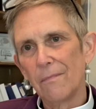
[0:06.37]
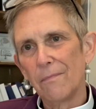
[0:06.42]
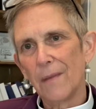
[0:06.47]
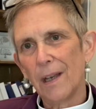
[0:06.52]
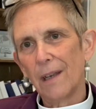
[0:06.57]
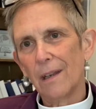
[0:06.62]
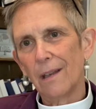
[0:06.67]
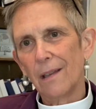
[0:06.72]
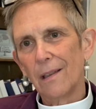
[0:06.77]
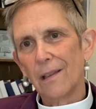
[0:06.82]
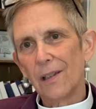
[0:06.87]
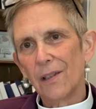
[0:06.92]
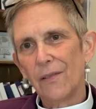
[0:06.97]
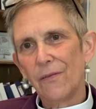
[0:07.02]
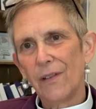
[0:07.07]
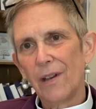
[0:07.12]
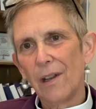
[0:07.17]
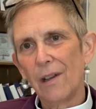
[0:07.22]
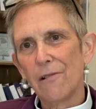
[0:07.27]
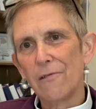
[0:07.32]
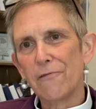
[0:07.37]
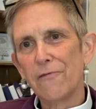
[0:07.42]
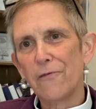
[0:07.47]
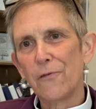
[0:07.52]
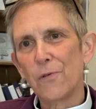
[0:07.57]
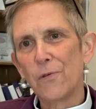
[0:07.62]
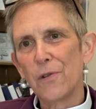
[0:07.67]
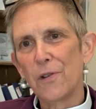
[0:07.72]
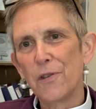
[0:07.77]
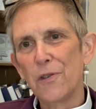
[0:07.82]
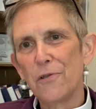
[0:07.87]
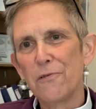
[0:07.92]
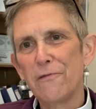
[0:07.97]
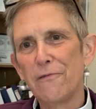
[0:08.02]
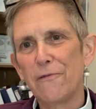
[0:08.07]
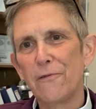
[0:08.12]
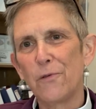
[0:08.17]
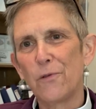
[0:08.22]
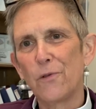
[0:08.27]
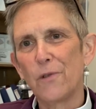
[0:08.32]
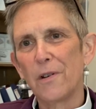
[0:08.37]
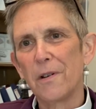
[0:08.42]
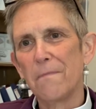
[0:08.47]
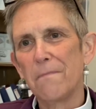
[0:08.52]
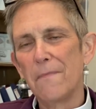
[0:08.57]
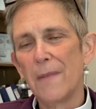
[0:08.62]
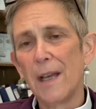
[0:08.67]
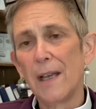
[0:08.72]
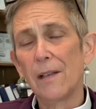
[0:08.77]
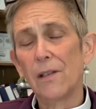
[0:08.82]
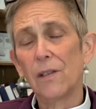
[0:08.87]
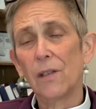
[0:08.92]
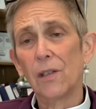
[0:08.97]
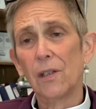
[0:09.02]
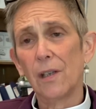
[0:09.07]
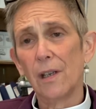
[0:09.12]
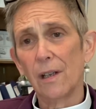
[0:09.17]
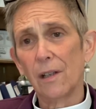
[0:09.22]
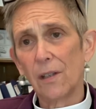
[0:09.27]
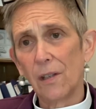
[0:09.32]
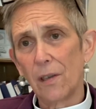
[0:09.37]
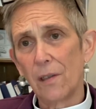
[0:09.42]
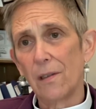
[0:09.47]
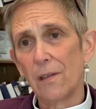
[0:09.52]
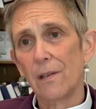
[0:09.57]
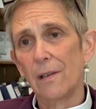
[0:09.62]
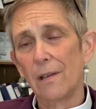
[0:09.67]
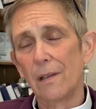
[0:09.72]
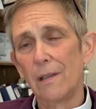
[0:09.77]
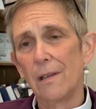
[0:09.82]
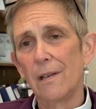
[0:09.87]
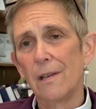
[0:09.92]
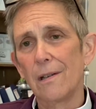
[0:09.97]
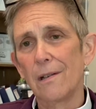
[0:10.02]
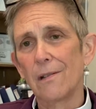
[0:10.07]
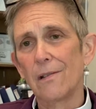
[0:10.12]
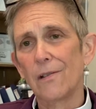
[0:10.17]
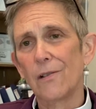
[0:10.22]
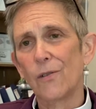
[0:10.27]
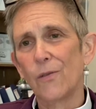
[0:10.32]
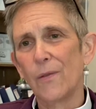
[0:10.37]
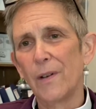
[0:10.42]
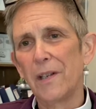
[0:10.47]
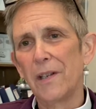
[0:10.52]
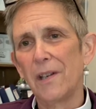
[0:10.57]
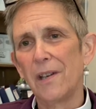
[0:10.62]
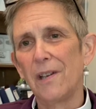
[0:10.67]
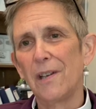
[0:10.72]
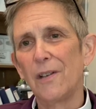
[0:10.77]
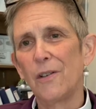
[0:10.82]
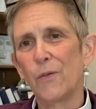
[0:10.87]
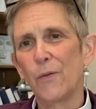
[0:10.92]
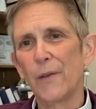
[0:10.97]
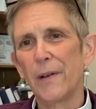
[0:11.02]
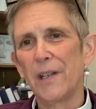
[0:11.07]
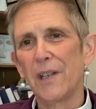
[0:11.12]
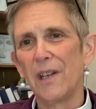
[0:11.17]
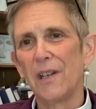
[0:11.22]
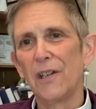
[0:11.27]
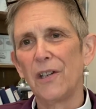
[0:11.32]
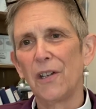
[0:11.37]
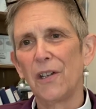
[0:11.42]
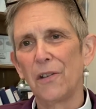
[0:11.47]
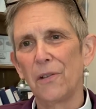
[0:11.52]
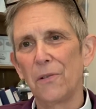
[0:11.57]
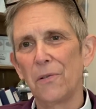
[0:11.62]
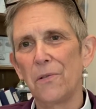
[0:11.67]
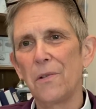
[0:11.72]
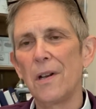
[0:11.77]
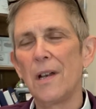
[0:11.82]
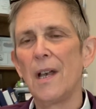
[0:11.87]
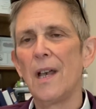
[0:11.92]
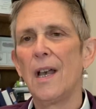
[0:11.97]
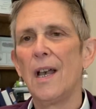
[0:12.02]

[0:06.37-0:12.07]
making this video for you for May 6th in the year 2022.